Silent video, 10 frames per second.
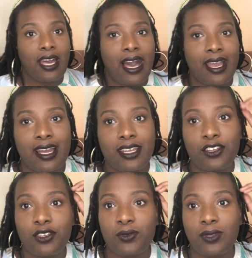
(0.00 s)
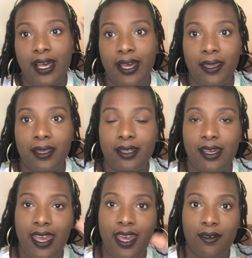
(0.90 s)
I got a new light.
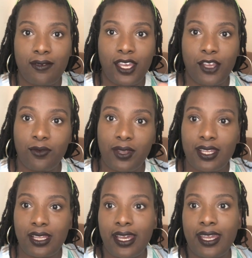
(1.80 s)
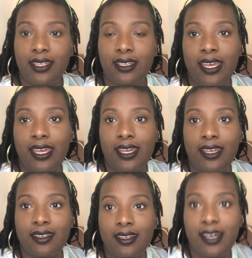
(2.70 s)
I have a ring light
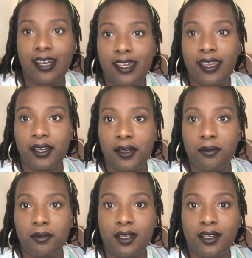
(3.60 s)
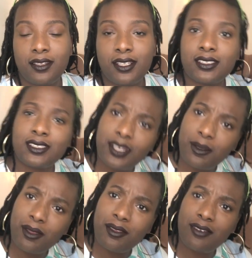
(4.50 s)
and I am, this is
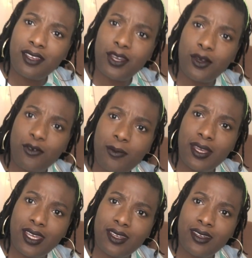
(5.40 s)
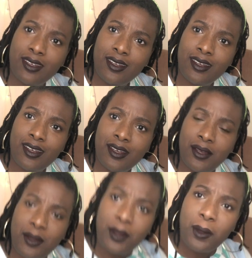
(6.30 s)
gonna be the video of me
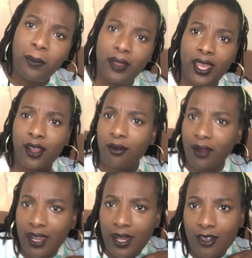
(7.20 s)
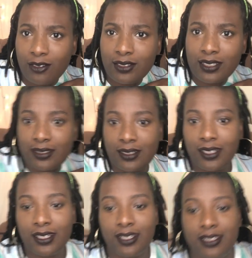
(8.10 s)
playing around and
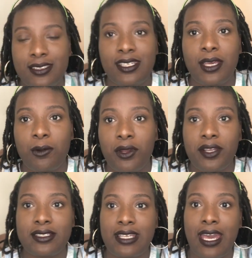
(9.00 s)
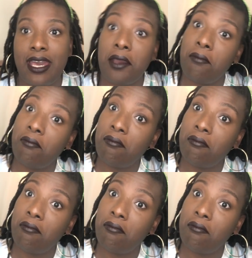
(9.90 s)
seeing where it's at.